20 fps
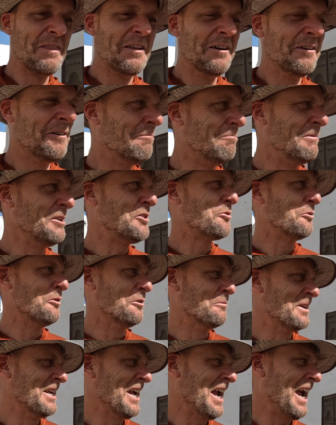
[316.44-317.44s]
habitual
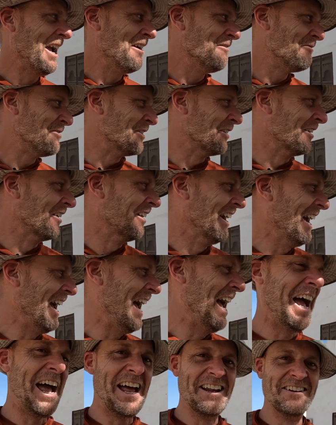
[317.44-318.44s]
behavior
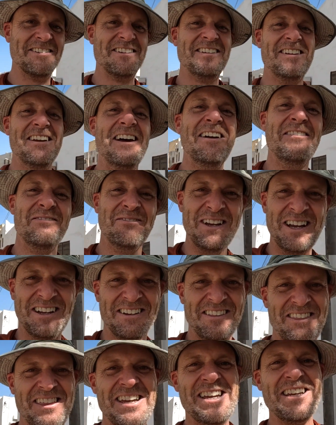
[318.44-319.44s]
and
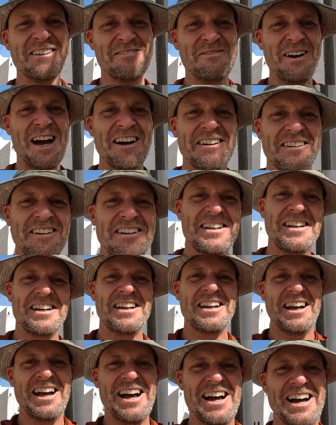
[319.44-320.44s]
think about
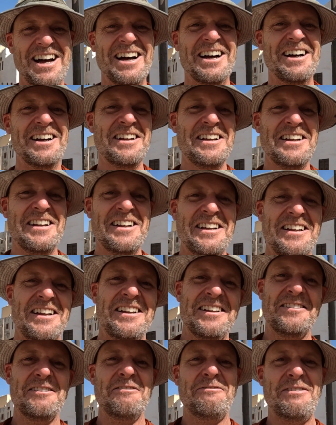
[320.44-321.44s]

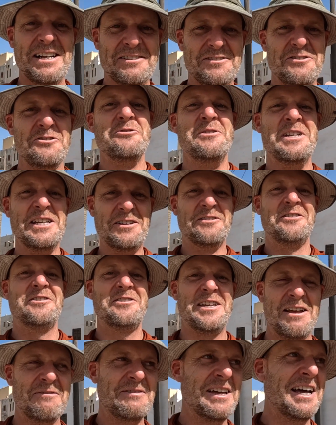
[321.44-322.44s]
the fact that you need to
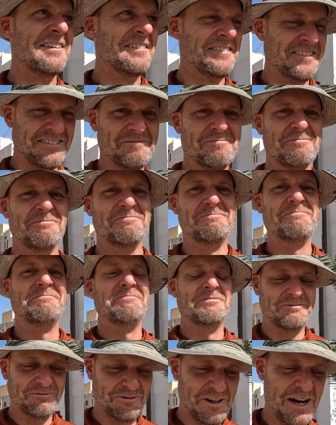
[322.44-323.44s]
save that
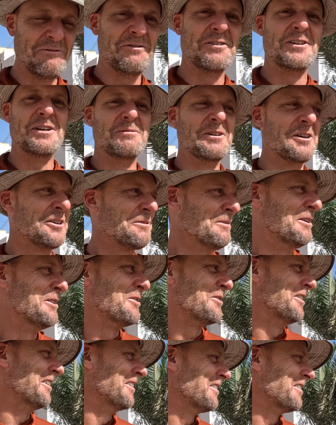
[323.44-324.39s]
frame for the double exposure.